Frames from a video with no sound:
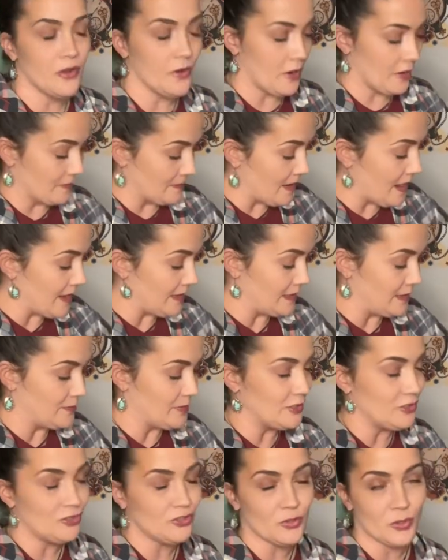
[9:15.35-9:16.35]
Armani,
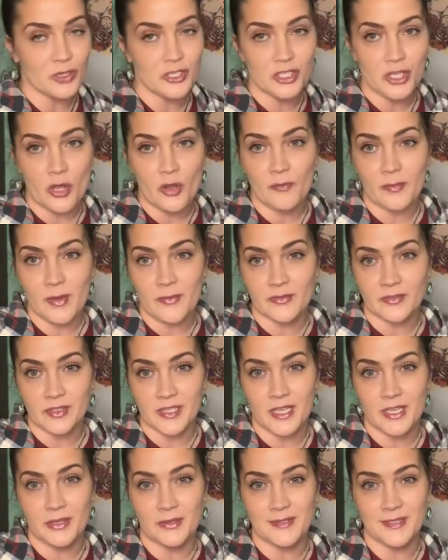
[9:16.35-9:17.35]
but Giorgio of Beverly
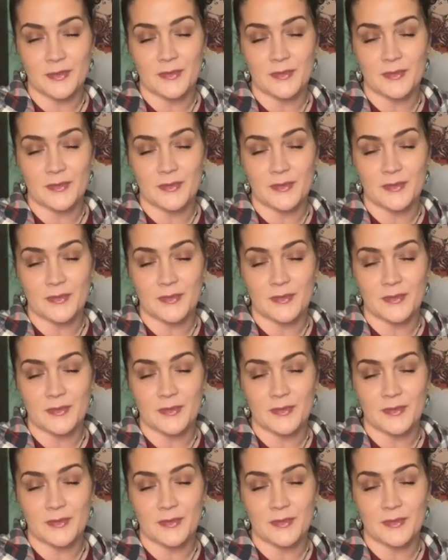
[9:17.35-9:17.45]
Hills.